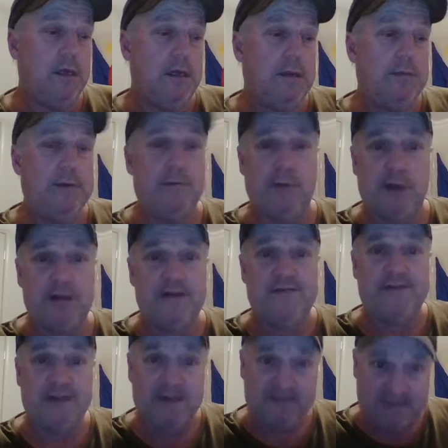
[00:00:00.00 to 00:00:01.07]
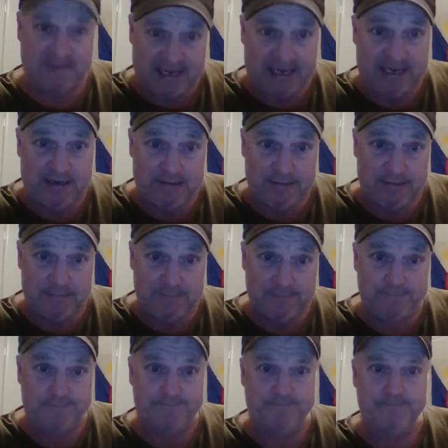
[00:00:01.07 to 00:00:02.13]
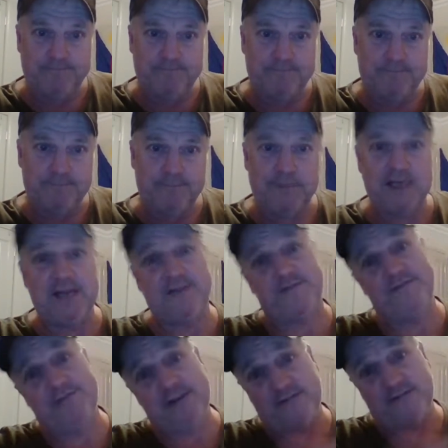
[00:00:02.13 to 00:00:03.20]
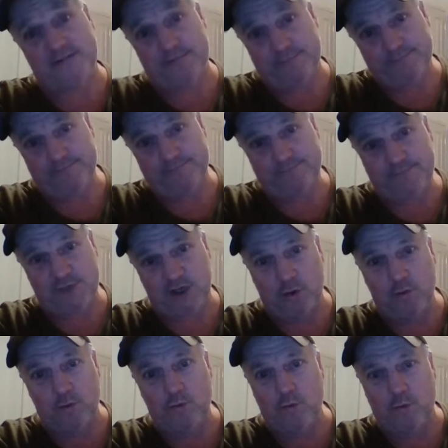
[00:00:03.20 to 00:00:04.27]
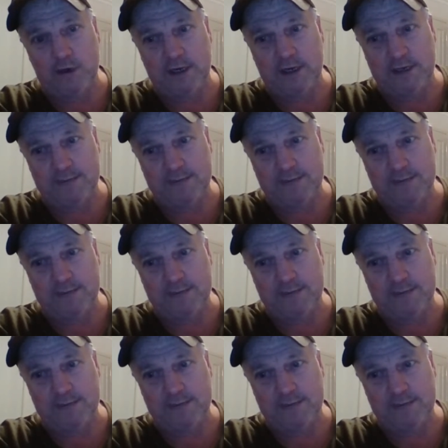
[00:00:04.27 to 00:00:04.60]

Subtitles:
My brother fixed that, but hasn't fixed the cold water.